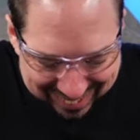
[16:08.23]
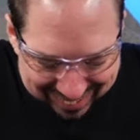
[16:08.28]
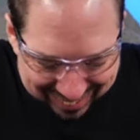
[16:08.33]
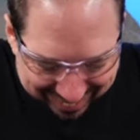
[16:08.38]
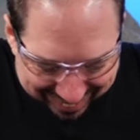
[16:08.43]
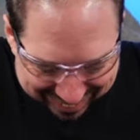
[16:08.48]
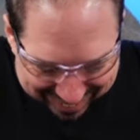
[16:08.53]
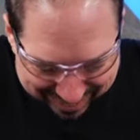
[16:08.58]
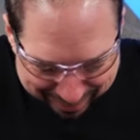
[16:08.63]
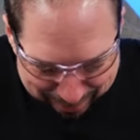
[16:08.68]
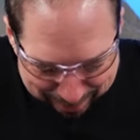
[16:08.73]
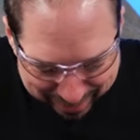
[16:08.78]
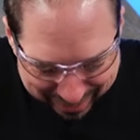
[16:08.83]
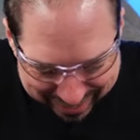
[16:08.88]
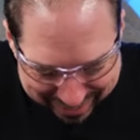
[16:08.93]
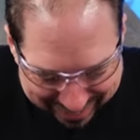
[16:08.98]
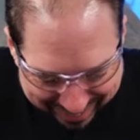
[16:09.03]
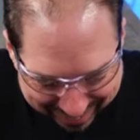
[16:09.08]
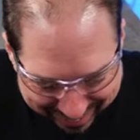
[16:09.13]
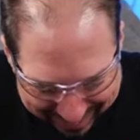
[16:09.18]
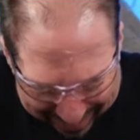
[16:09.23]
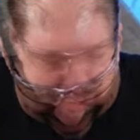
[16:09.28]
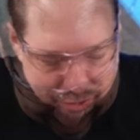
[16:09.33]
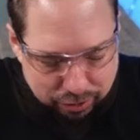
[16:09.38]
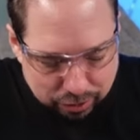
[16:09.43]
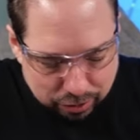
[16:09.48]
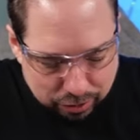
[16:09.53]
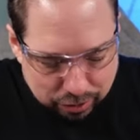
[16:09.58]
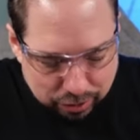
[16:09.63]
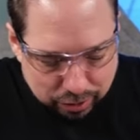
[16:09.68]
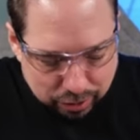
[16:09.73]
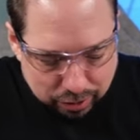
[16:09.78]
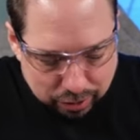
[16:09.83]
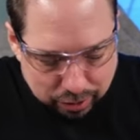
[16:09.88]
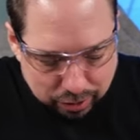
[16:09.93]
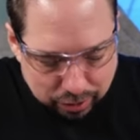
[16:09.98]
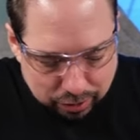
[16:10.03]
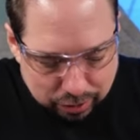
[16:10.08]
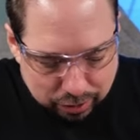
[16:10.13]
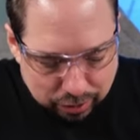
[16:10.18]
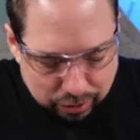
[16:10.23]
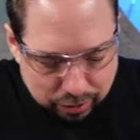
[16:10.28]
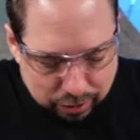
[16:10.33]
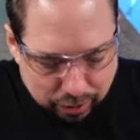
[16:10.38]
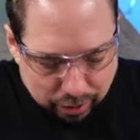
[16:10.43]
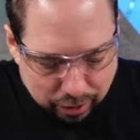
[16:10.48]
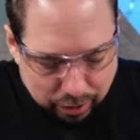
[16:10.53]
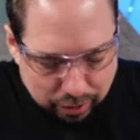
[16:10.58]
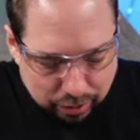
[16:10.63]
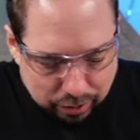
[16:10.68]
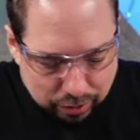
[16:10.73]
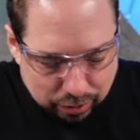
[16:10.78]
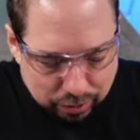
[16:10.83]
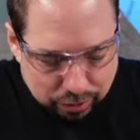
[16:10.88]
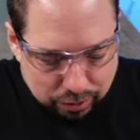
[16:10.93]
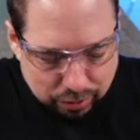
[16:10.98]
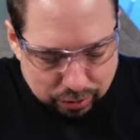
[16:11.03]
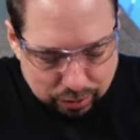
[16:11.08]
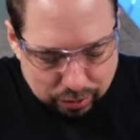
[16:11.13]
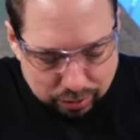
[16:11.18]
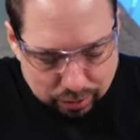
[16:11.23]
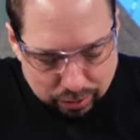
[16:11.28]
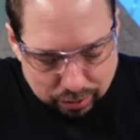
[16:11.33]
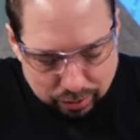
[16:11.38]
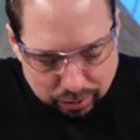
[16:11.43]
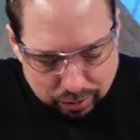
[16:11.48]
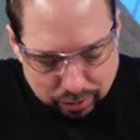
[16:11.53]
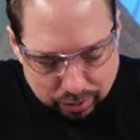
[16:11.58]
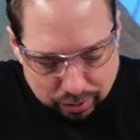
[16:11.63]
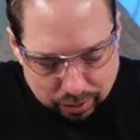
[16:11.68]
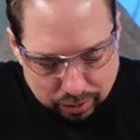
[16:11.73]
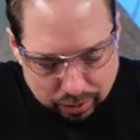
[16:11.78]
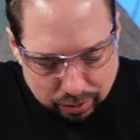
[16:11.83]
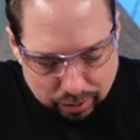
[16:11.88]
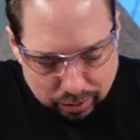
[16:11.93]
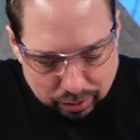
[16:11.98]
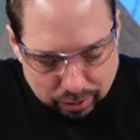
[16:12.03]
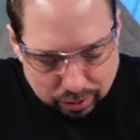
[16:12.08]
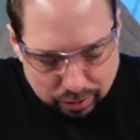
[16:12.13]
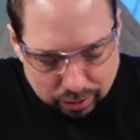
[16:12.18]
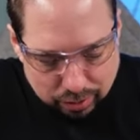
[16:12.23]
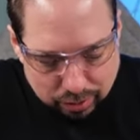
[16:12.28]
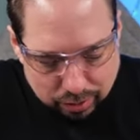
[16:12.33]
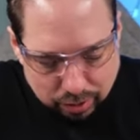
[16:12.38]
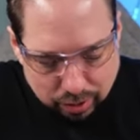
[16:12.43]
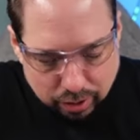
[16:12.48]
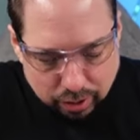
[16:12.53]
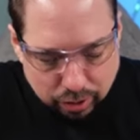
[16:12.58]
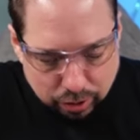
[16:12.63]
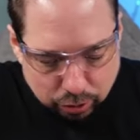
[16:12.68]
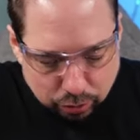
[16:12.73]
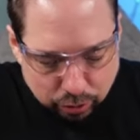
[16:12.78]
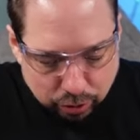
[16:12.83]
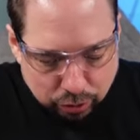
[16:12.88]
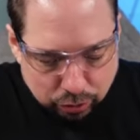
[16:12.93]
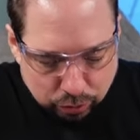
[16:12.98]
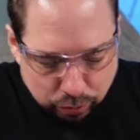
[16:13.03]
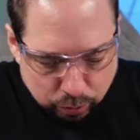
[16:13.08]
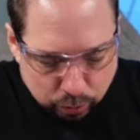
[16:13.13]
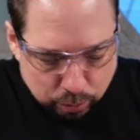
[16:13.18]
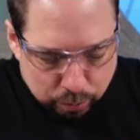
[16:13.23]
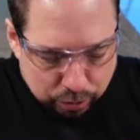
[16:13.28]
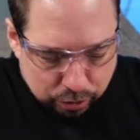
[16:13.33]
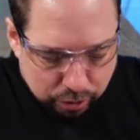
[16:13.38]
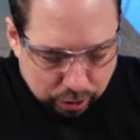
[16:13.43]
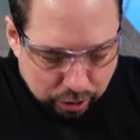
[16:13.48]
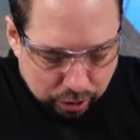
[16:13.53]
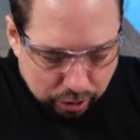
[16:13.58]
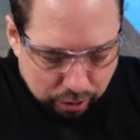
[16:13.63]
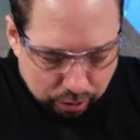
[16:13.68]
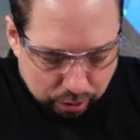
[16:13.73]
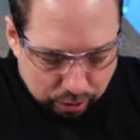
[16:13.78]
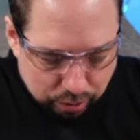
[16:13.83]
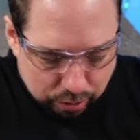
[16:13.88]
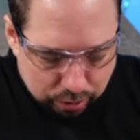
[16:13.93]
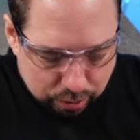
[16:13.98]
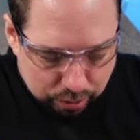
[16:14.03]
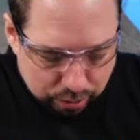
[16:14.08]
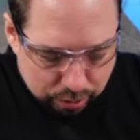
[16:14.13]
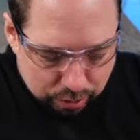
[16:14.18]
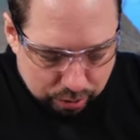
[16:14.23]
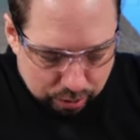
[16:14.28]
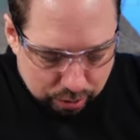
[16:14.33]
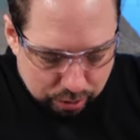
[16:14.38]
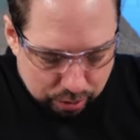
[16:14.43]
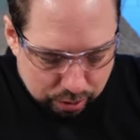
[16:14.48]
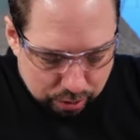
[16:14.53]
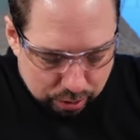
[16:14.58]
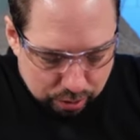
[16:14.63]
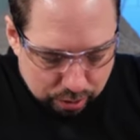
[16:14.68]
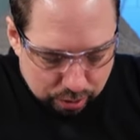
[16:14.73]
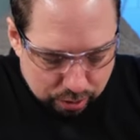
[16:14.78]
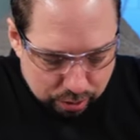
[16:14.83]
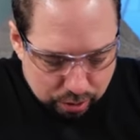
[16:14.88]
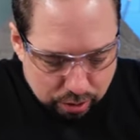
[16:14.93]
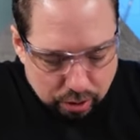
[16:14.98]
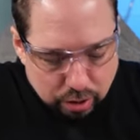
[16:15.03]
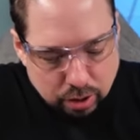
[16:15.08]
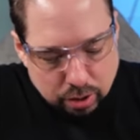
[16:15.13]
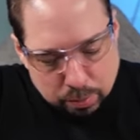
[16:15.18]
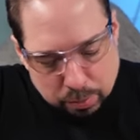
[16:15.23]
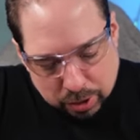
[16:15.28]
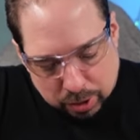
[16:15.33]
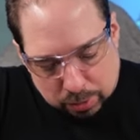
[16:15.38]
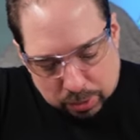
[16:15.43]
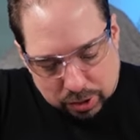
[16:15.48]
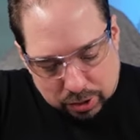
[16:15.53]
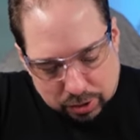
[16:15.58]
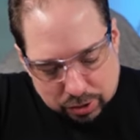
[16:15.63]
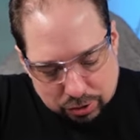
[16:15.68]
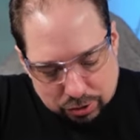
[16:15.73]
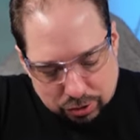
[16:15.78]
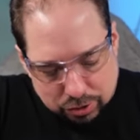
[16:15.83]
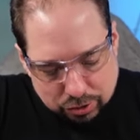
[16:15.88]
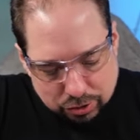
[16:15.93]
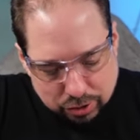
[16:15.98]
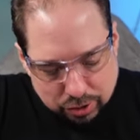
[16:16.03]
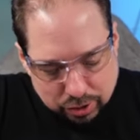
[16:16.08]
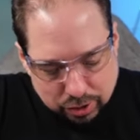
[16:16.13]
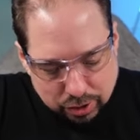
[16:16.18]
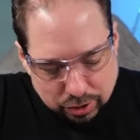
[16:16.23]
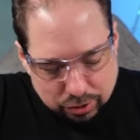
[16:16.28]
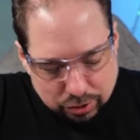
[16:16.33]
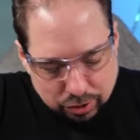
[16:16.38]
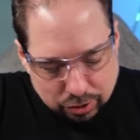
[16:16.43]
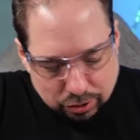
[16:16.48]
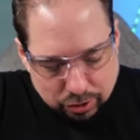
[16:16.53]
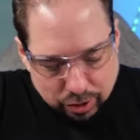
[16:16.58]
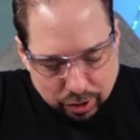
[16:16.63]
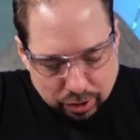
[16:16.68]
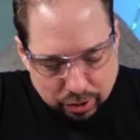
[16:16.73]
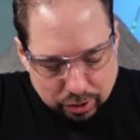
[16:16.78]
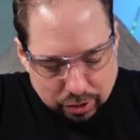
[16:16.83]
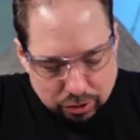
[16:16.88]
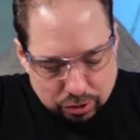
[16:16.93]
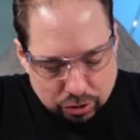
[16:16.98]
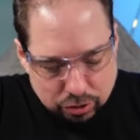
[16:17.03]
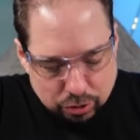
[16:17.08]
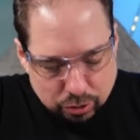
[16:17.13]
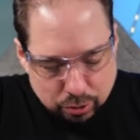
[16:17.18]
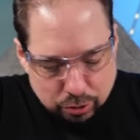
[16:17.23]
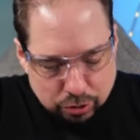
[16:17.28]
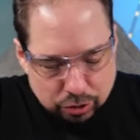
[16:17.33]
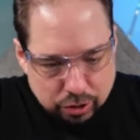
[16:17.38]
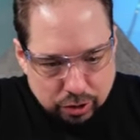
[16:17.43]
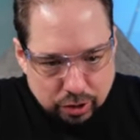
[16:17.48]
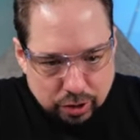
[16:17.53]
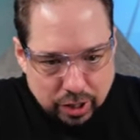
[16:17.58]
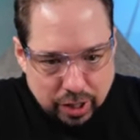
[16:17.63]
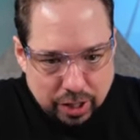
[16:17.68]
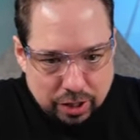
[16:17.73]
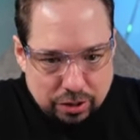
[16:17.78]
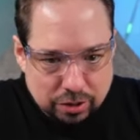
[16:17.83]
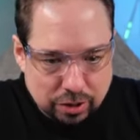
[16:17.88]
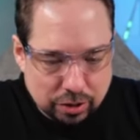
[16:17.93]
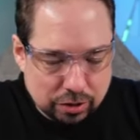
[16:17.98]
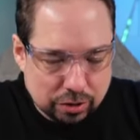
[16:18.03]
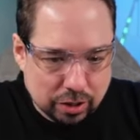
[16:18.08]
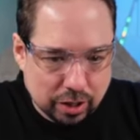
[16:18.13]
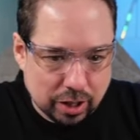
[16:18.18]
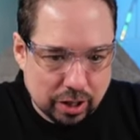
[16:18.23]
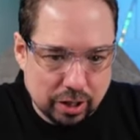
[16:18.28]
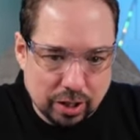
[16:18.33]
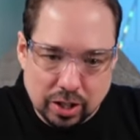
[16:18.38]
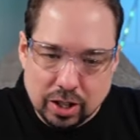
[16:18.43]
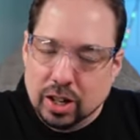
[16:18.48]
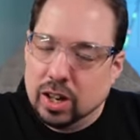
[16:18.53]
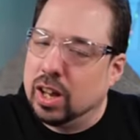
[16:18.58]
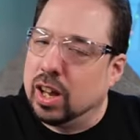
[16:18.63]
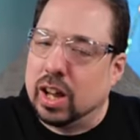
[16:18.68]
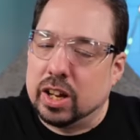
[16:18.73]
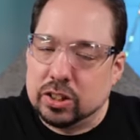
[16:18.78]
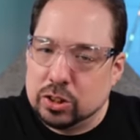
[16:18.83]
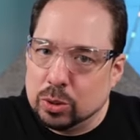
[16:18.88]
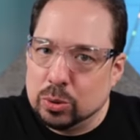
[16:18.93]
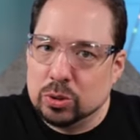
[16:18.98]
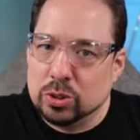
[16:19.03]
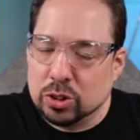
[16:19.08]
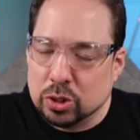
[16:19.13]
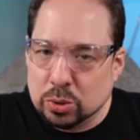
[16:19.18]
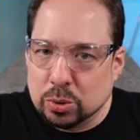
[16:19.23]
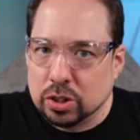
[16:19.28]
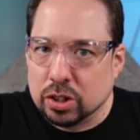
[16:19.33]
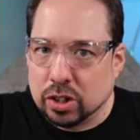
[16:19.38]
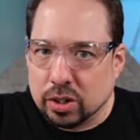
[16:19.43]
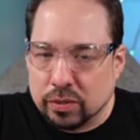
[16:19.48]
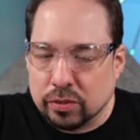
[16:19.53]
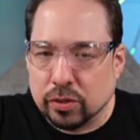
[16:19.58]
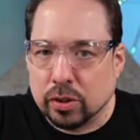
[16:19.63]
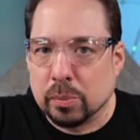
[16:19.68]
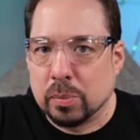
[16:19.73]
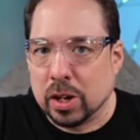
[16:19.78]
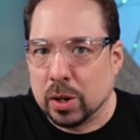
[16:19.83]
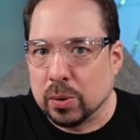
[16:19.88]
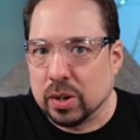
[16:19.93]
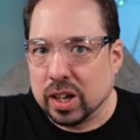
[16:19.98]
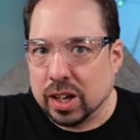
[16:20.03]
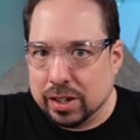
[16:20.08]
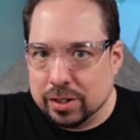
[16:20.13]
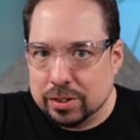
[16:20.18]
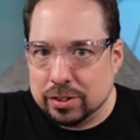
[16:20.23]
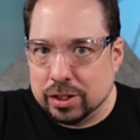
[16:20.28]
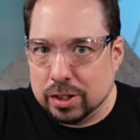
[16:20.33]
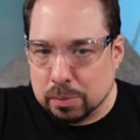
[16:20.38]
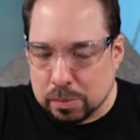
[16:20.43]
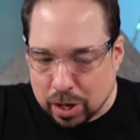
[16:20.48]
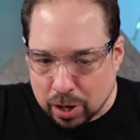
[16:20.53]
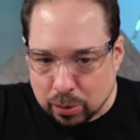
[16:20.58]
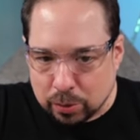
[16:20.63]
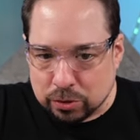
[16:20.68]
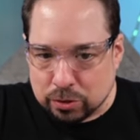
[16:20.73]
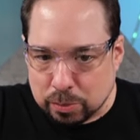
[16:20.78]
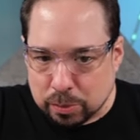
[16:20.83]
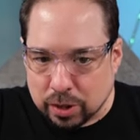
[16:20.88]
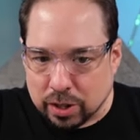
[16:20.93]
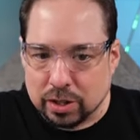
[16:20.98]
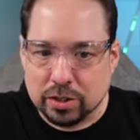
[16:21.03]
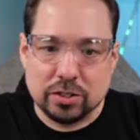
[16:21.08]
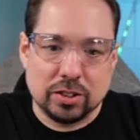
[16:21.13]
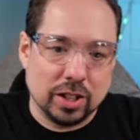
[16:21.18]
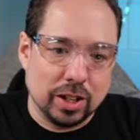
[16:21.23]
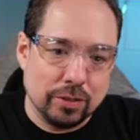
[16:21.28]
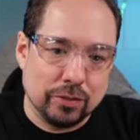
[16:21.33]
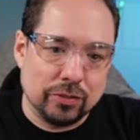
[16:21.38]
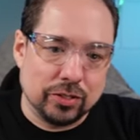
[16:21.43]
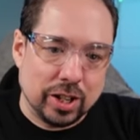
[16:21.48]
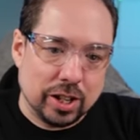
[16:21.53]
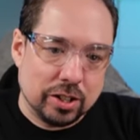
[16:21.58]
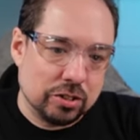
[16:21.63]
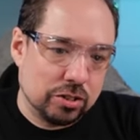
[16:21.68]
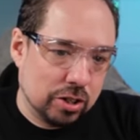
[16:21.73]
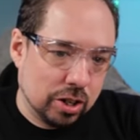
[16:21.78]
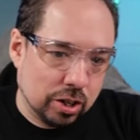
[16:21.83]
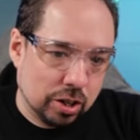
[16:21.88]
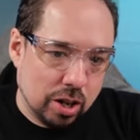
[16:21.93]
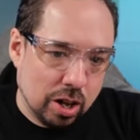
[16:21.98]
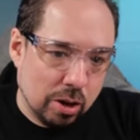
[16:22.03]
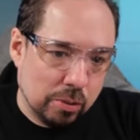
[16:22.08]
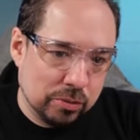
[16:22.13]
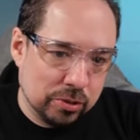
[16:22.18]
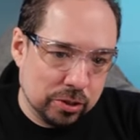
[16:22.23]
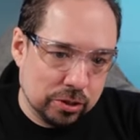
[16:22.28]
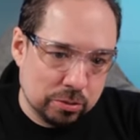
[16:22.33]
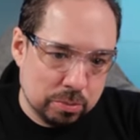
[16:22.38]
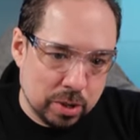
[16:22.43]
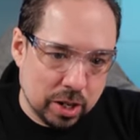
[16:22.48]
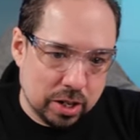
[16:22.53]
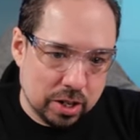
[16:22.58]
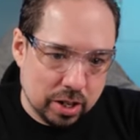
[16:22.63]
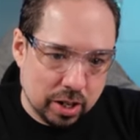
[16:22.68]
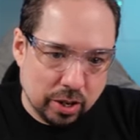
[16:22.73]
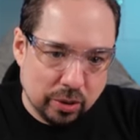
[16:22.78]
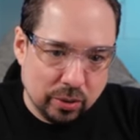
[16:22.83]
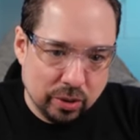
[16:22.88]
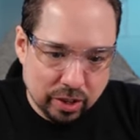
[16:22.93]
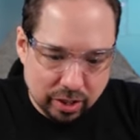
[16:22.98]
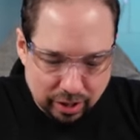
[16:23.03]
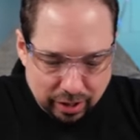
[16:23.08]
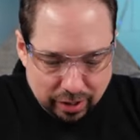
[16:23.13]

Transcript: It's amazing. This is the DC side, because... yeah, the transformer's here. Well, maybe this is the DC side, and this is all still AC side. I don't know enough about AC power supplies, if that's not obvious by now.